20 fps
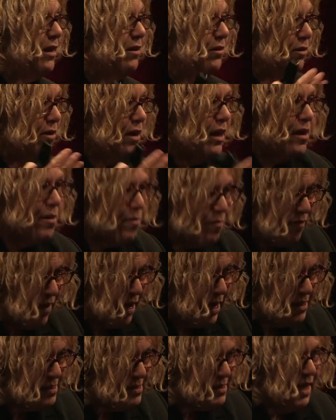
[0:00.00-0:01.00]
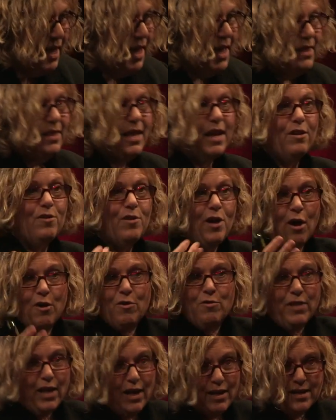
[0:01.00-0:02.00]
can look at a face. They
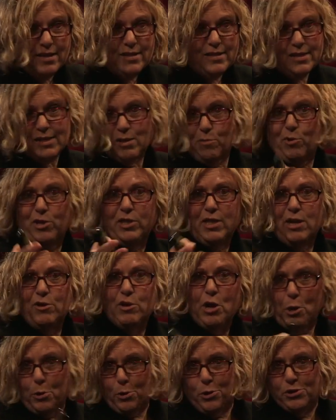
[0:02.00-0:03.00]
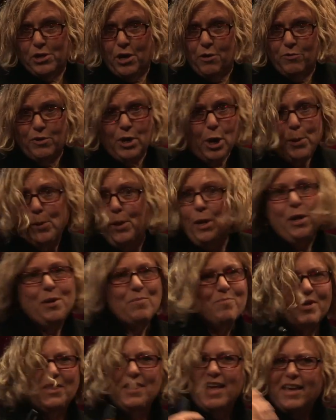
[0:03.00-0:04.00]
know that it's someone they know or don't know,
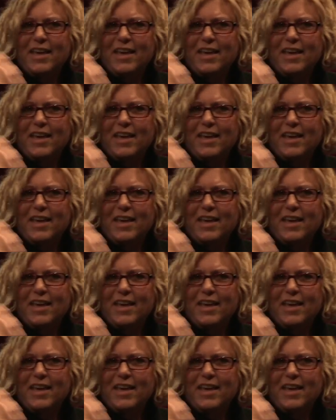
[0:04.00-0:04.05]
but